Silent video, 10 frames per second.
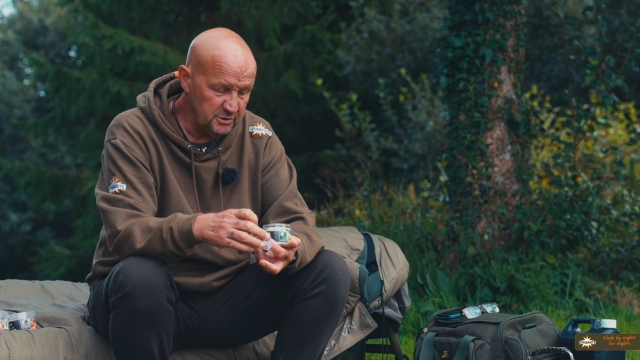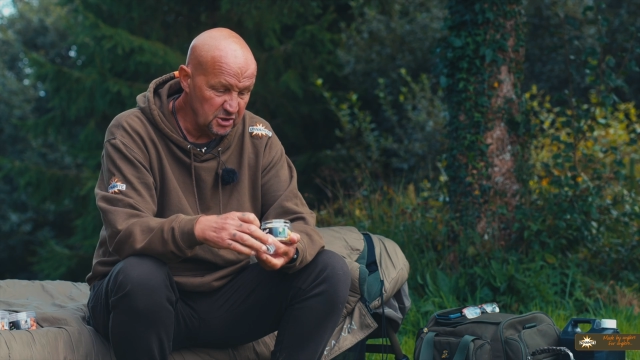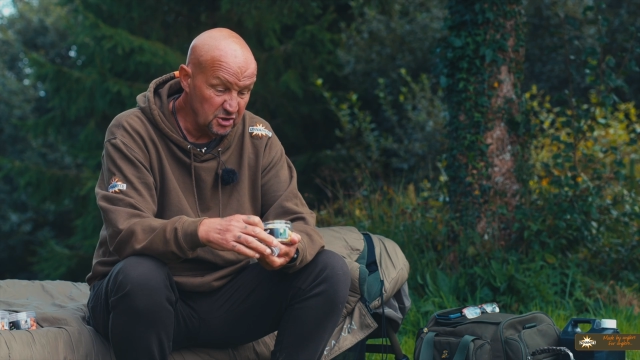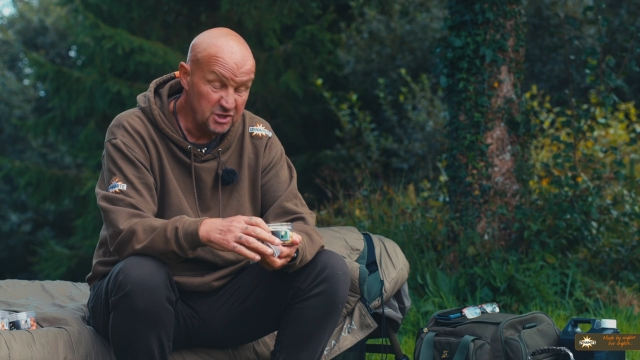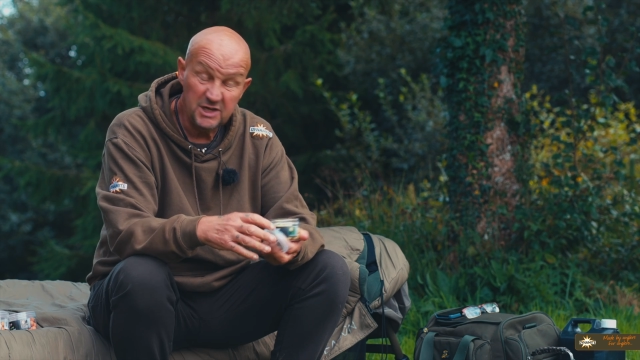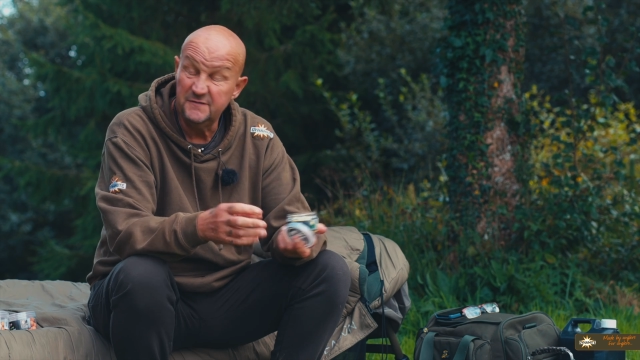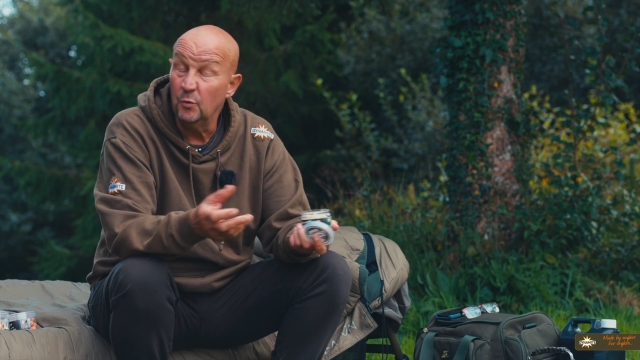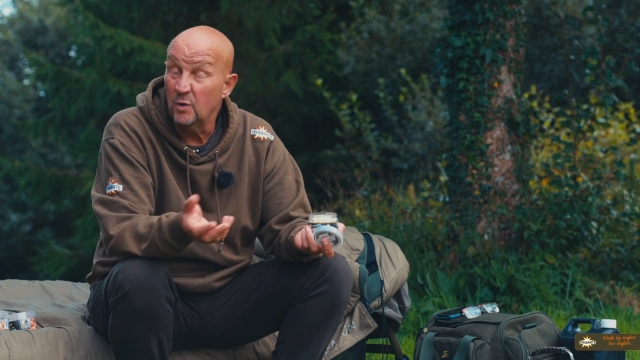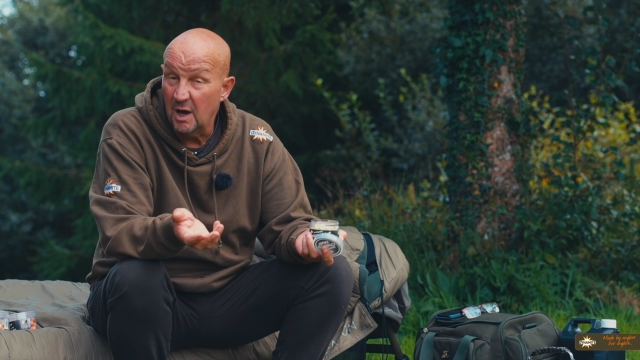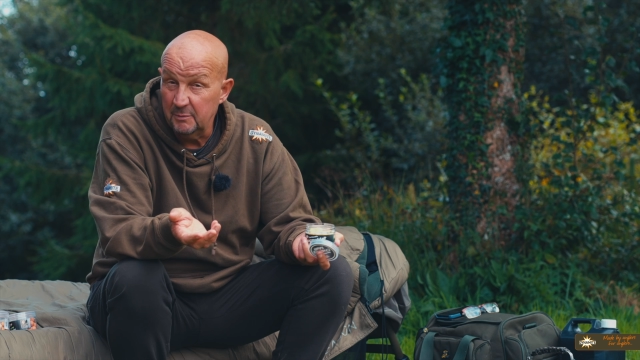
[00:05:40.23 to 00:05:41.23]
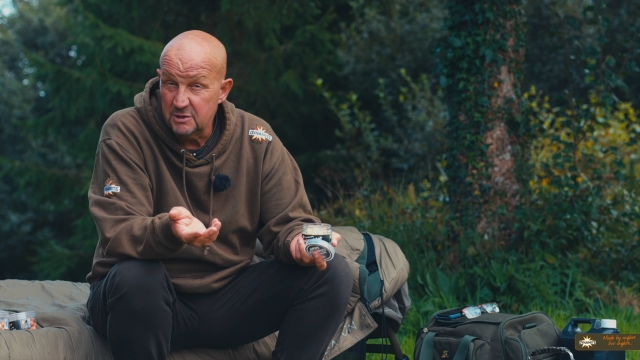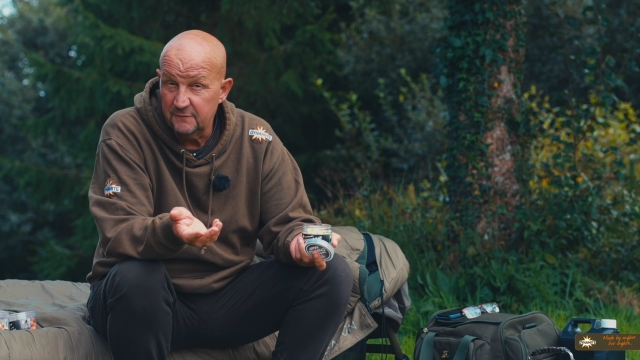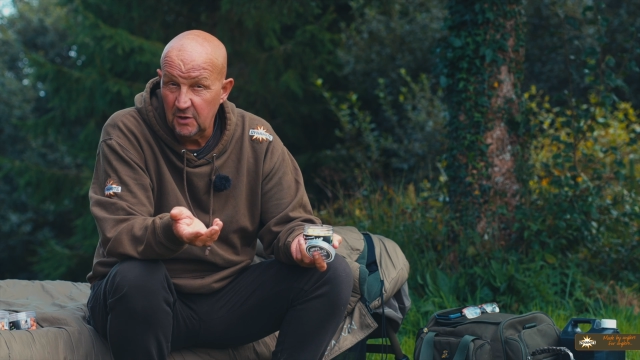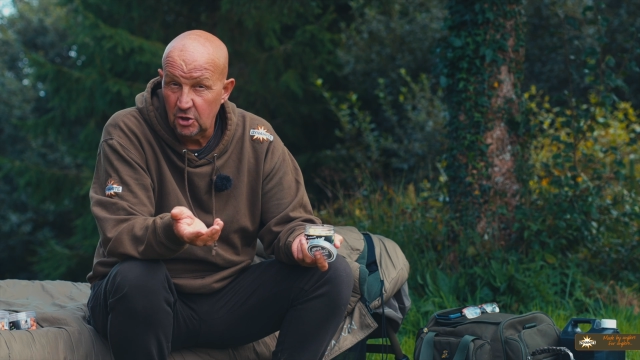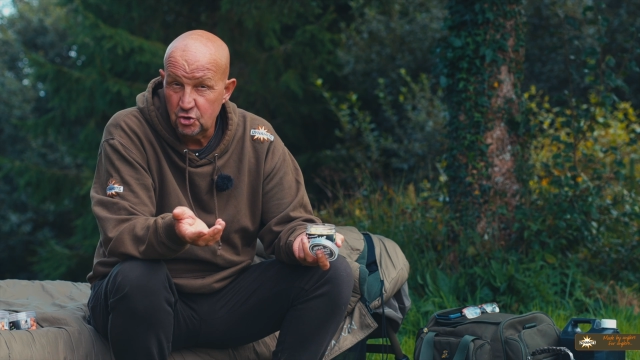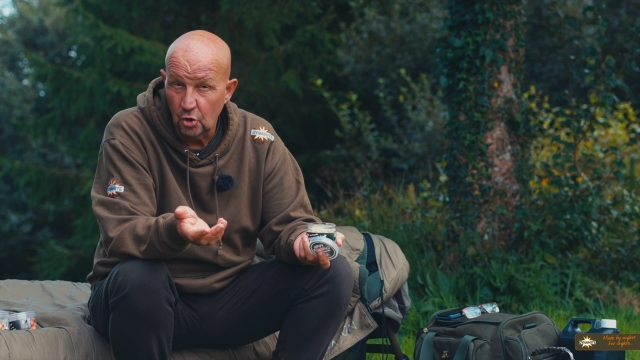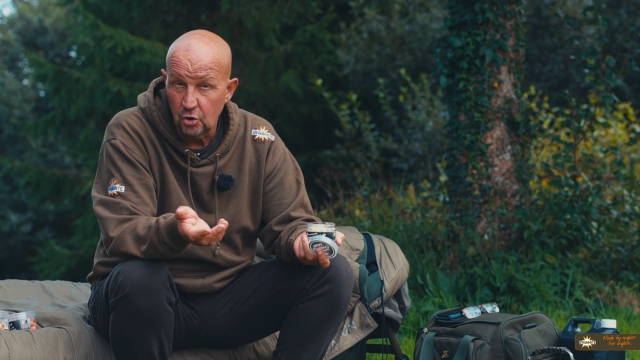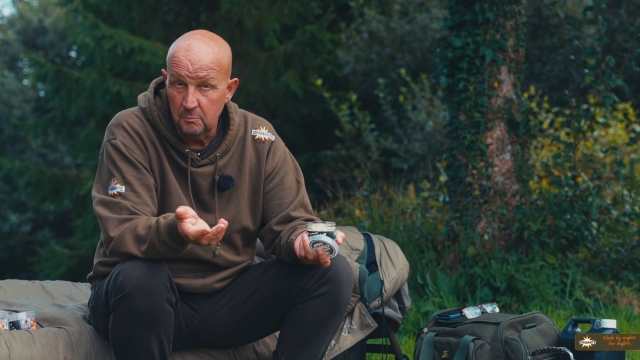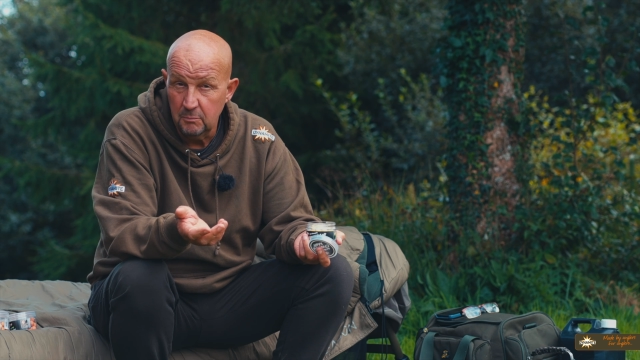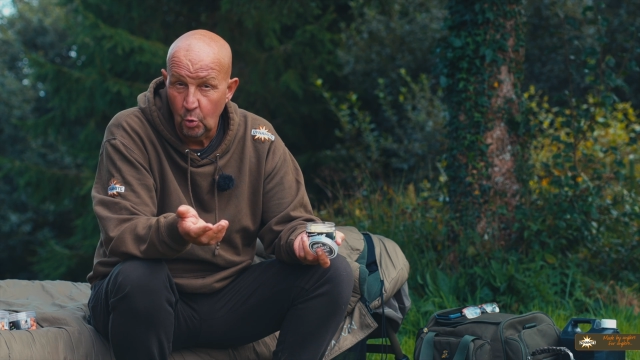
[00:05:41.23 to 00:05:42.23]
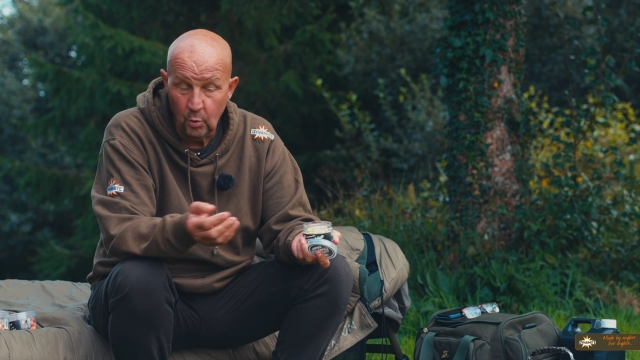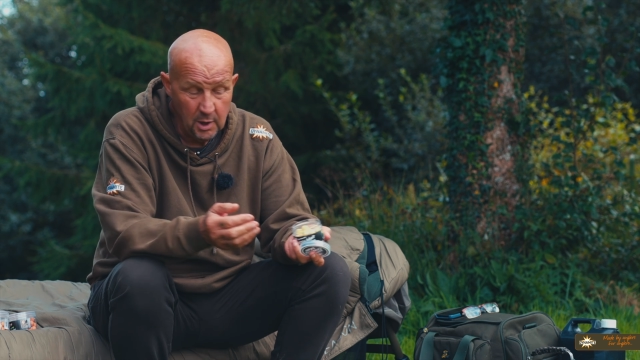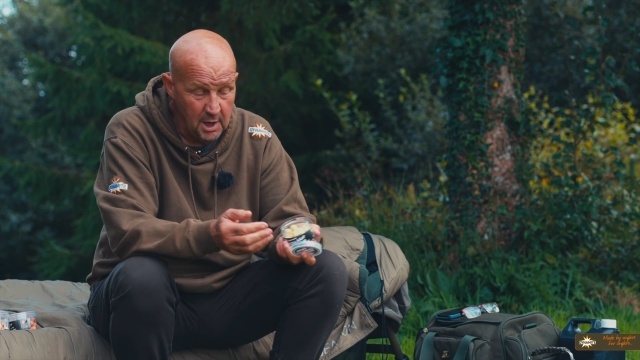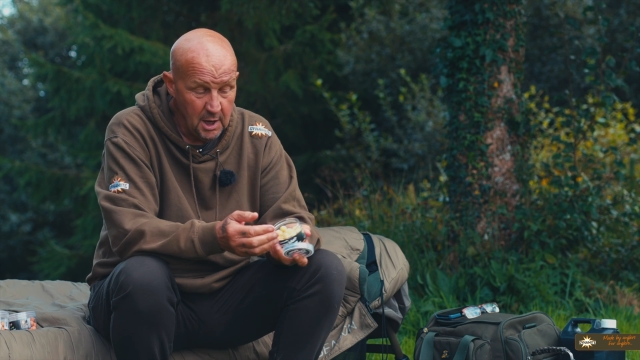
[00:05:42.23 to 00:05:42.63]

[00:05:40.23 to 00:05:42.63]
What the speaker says: successful companies have done a chocolate malt,